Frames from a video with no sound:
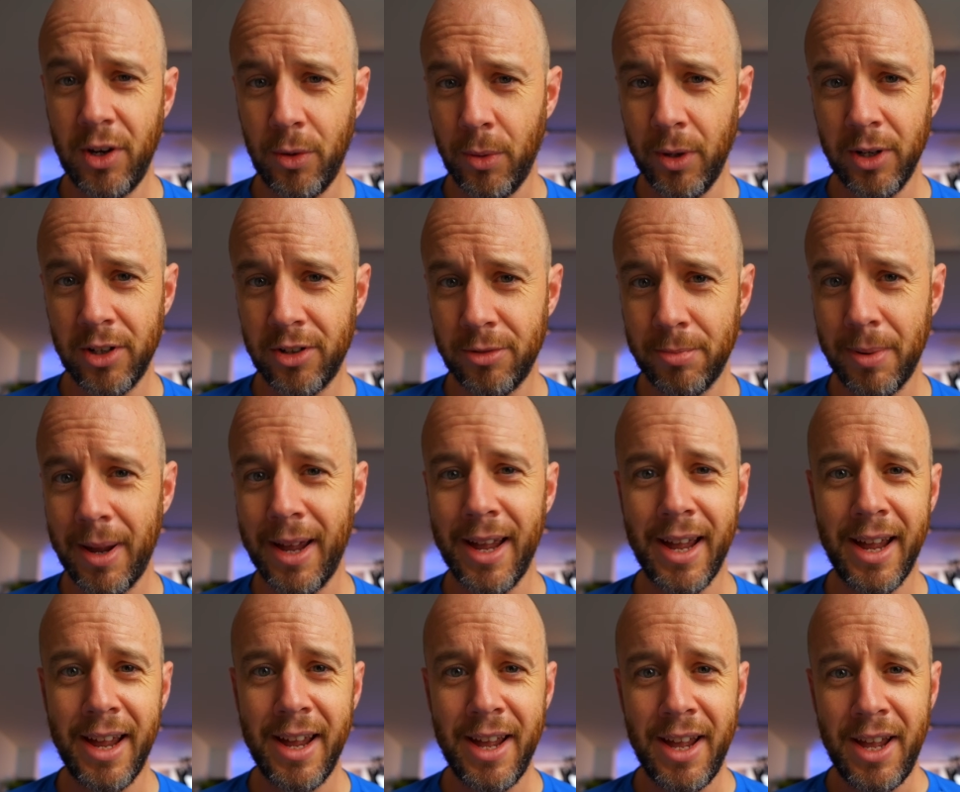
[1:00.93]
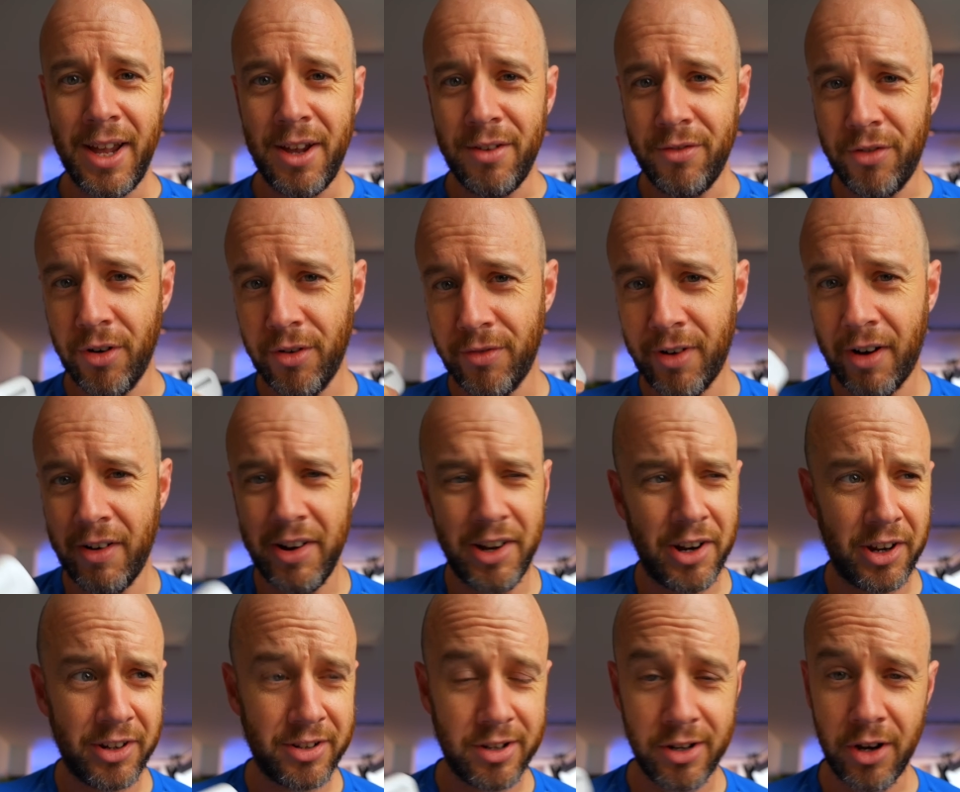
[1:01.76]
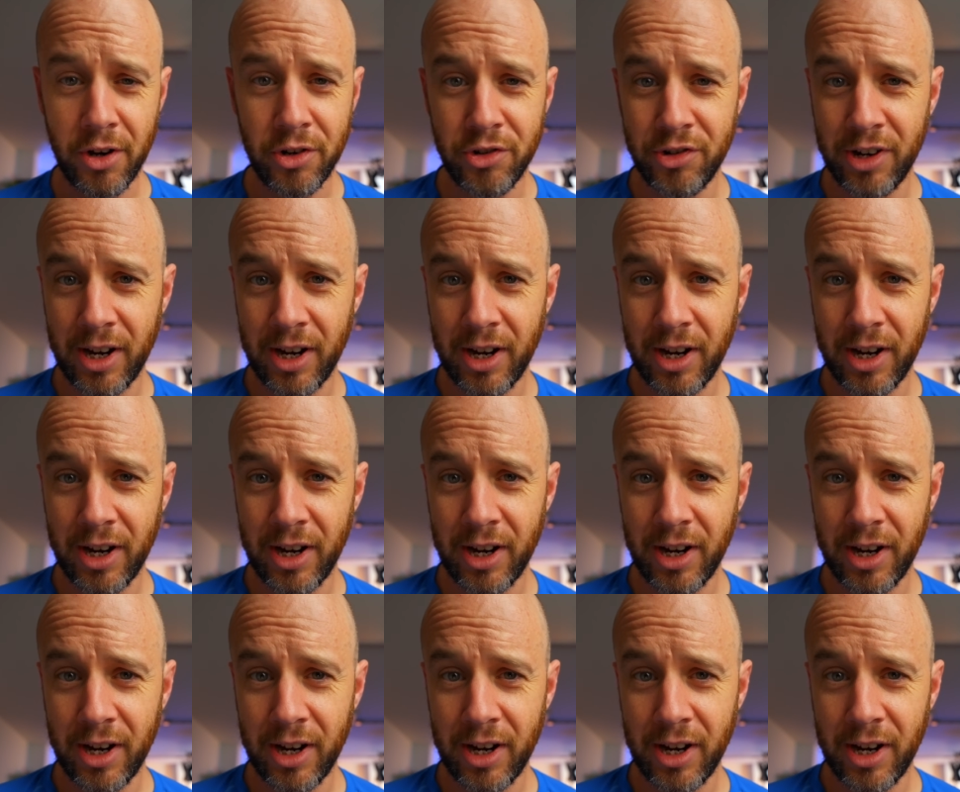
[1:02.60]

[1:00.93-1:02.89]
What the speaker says: quid spare for a very nice lunch